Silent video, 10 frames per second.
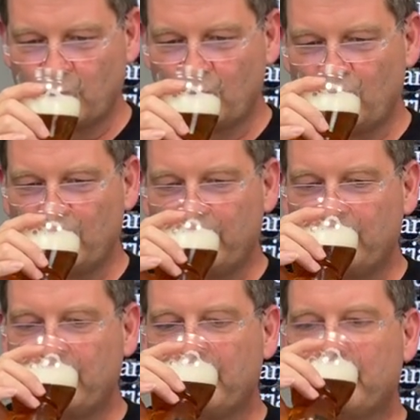
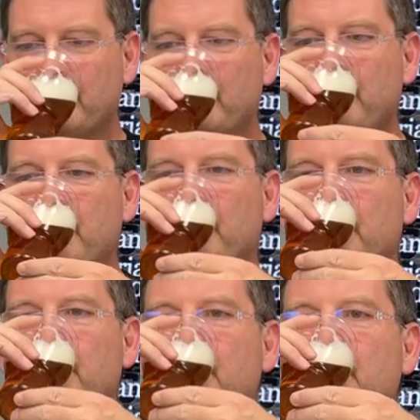
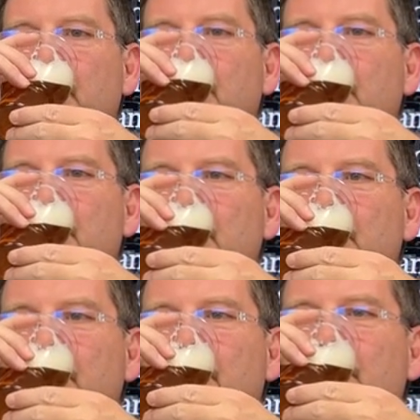
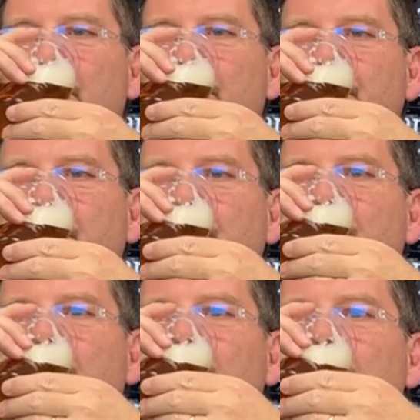
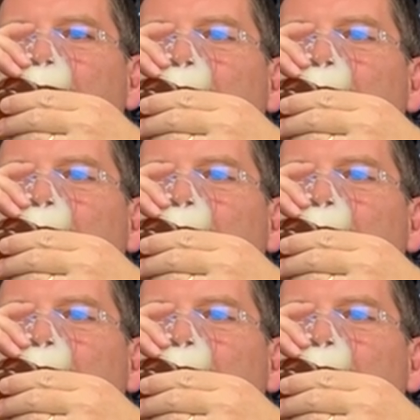Nothing is said.